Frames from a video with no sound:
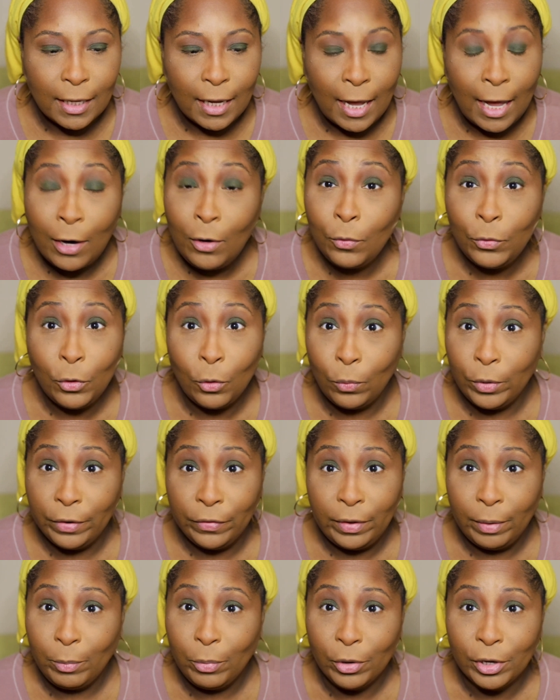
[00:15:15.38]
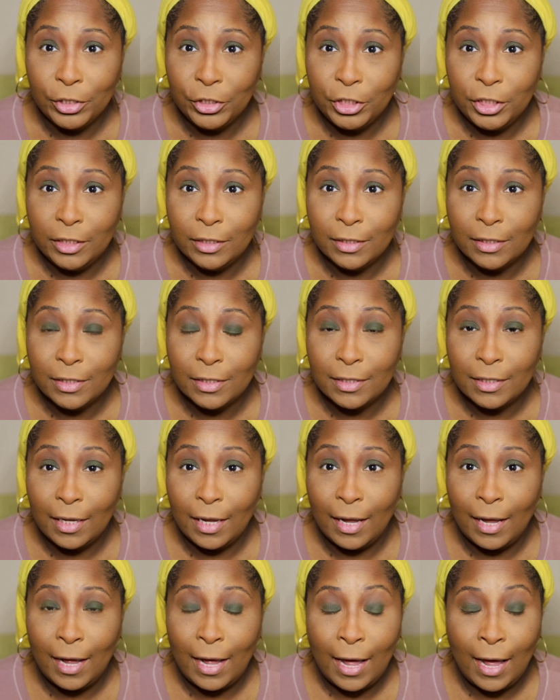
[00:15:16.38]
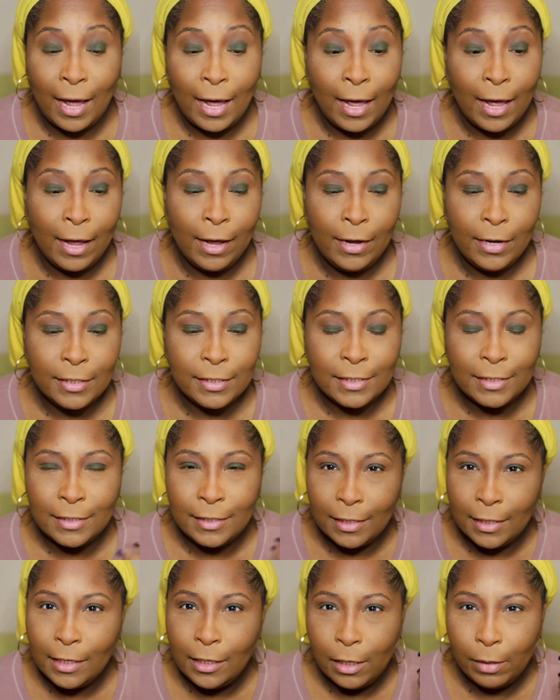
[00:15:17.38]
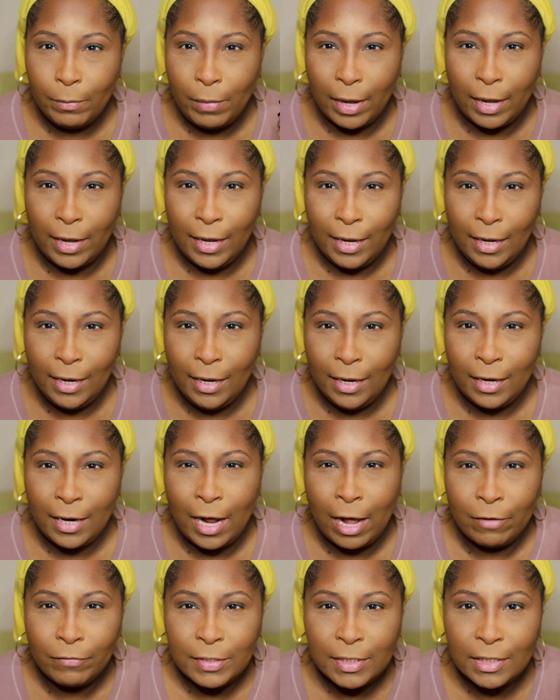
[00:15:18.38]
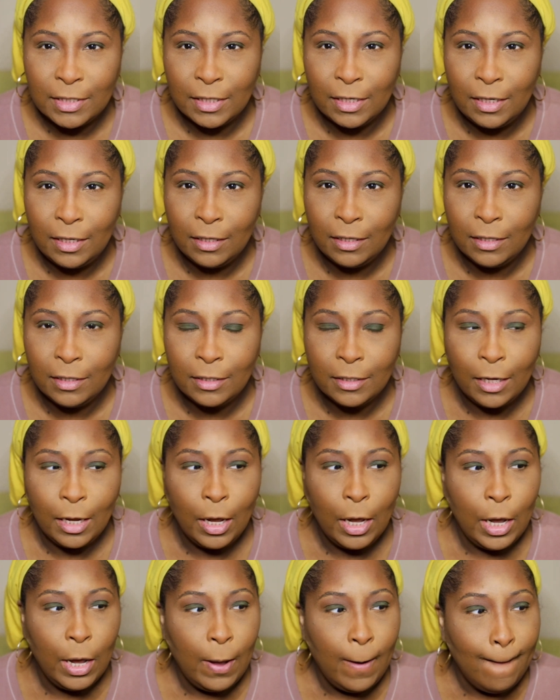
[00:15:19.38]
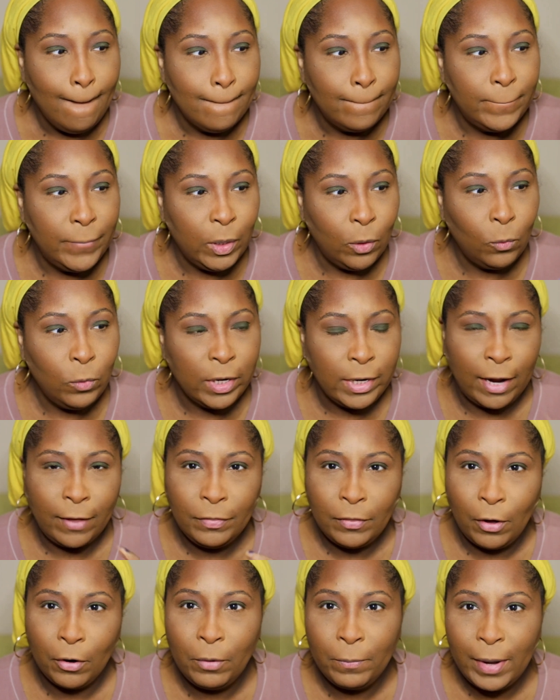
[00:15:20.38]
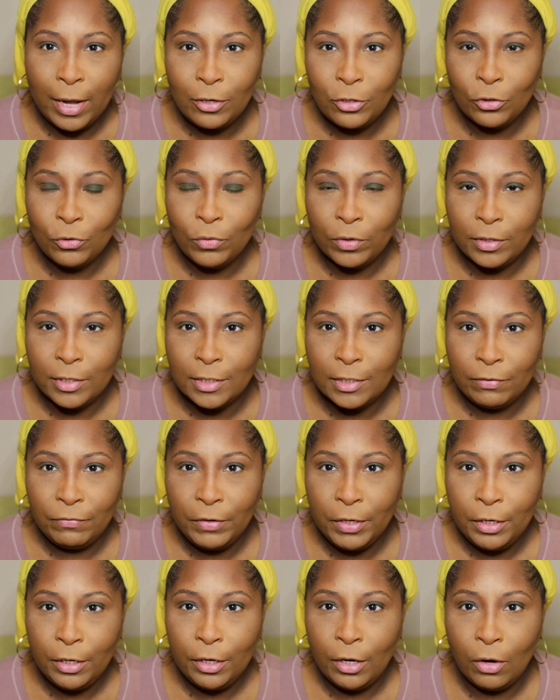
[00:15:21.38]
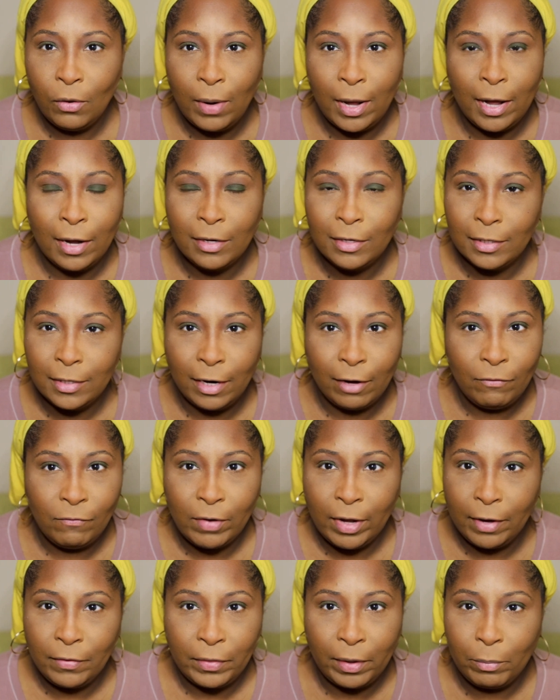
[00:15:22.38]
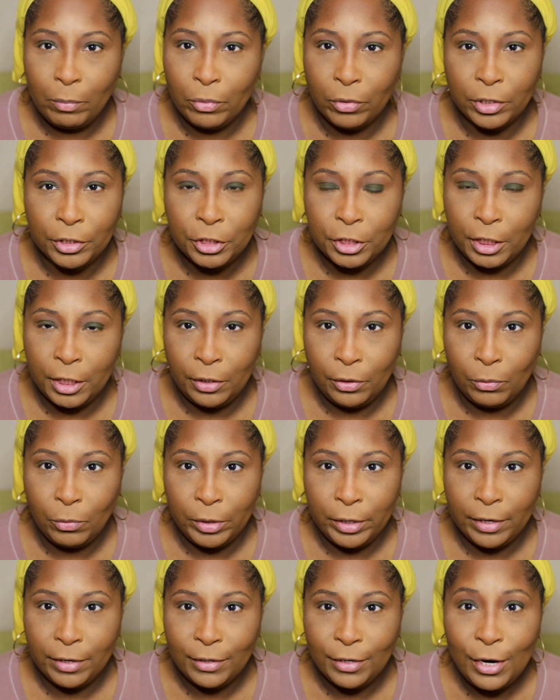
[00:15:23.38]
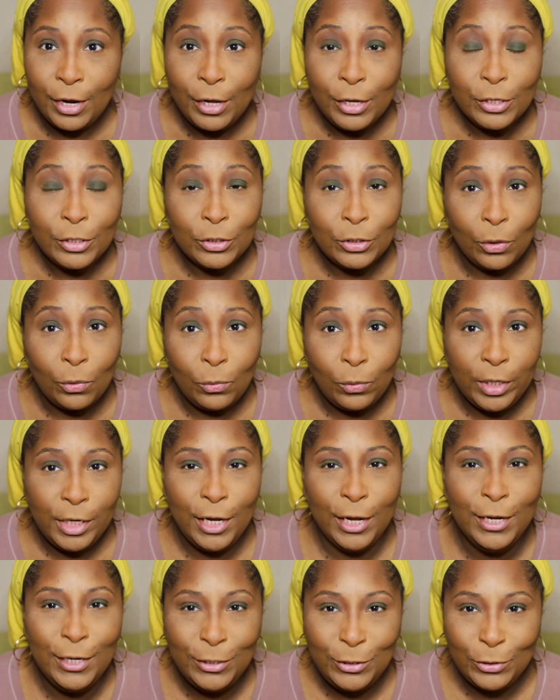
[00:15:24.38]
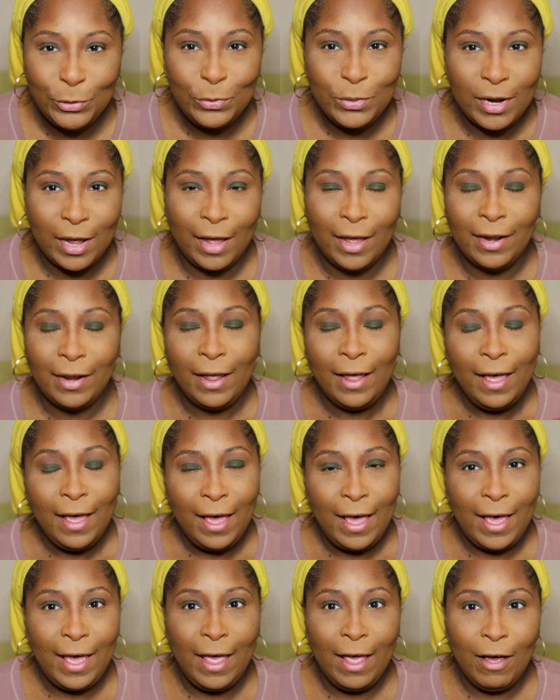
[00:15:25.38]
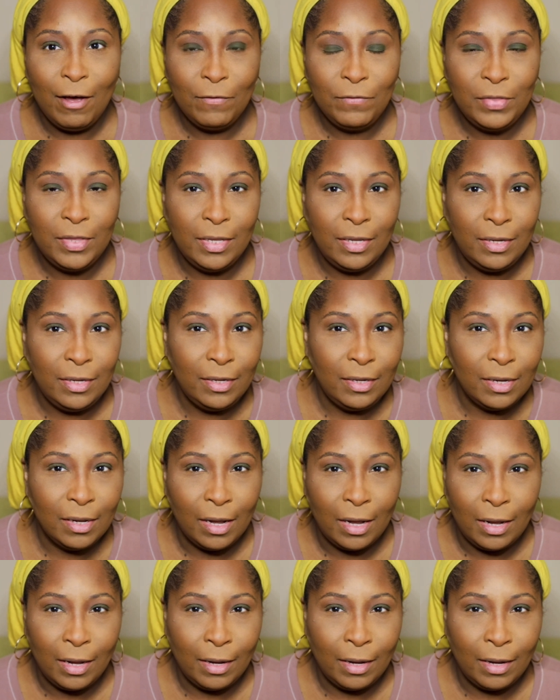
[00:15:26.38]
don't know where that brush is. I see it in my head. I've seen it. But when I thought about doing this video, I could not find that brush anywhere. So we do not have the